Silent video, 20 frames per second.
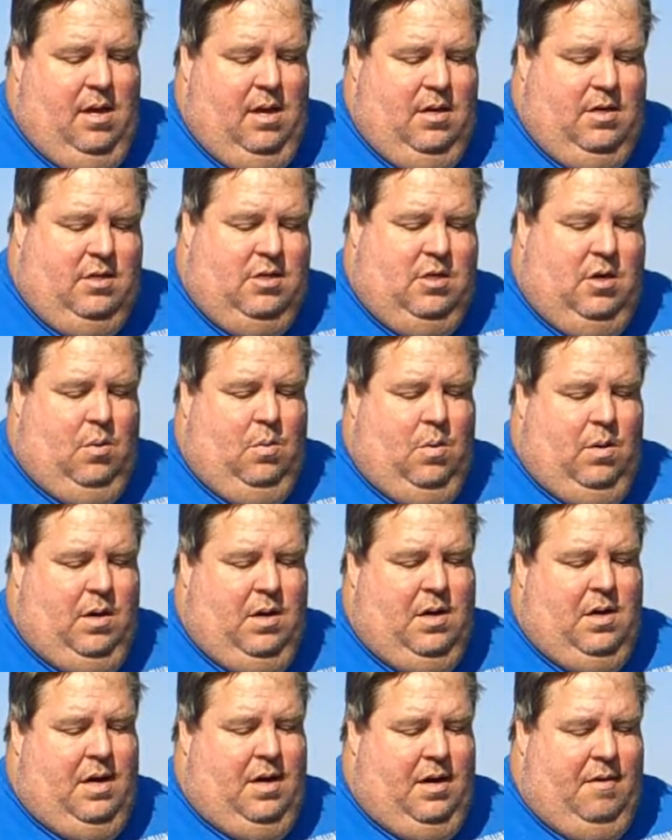so we're
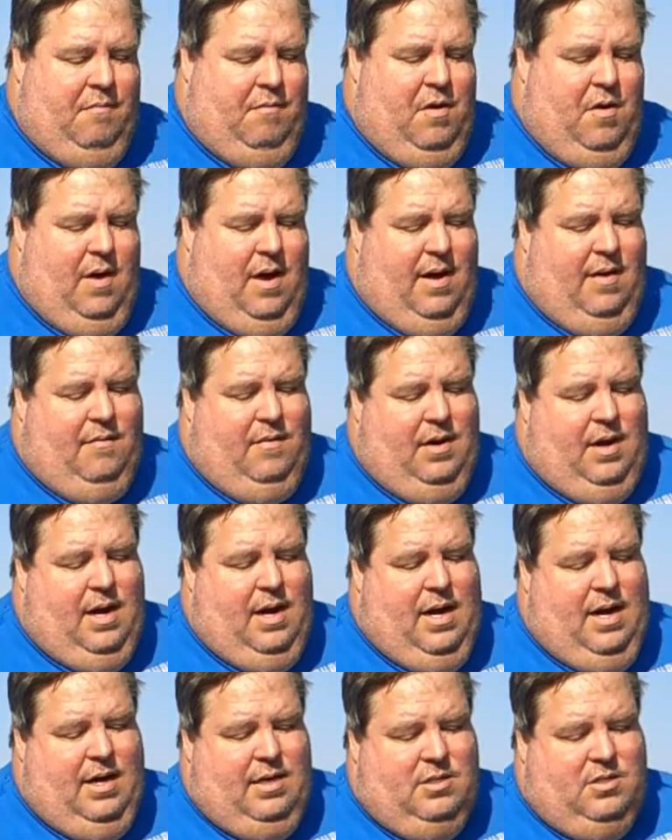good. If you have a lot
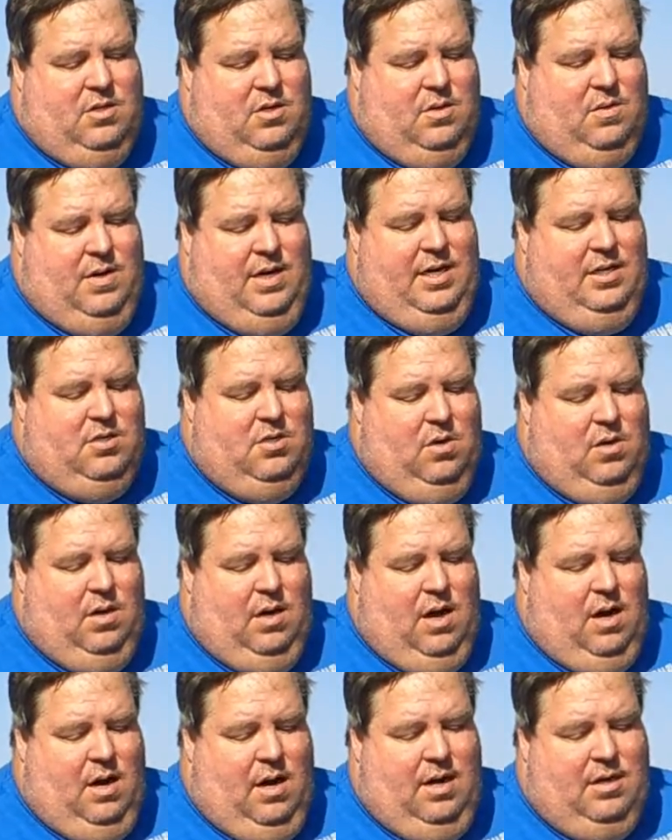of extra grease or a
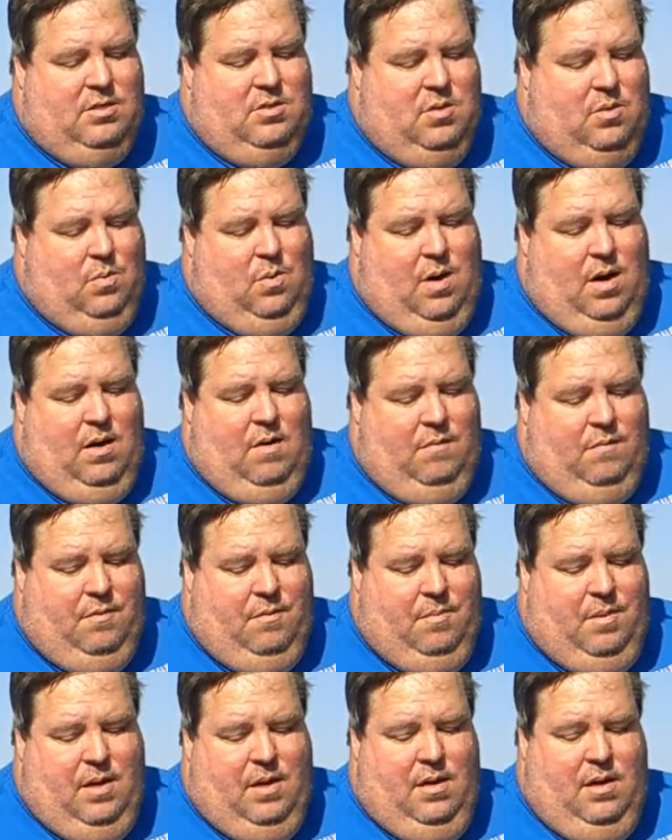lot of extra water
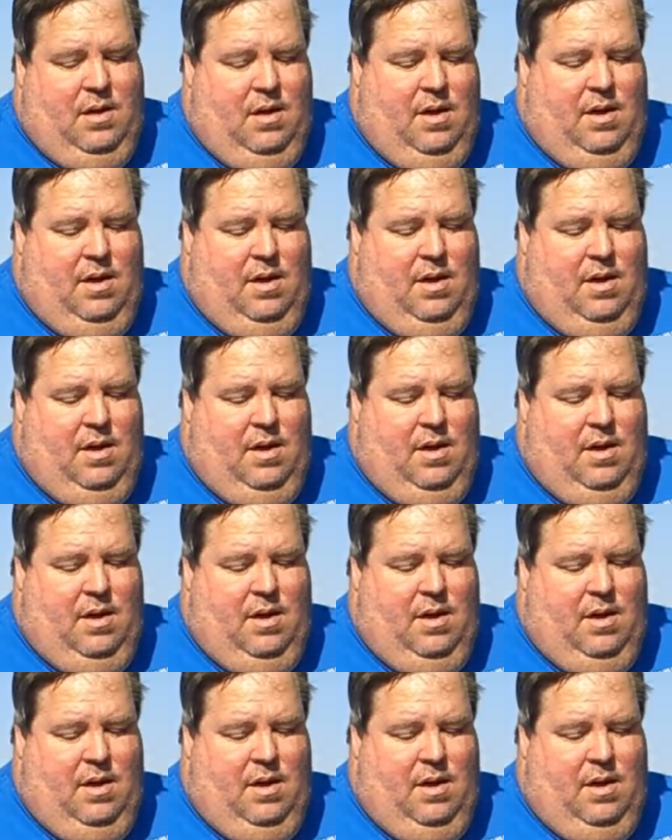from the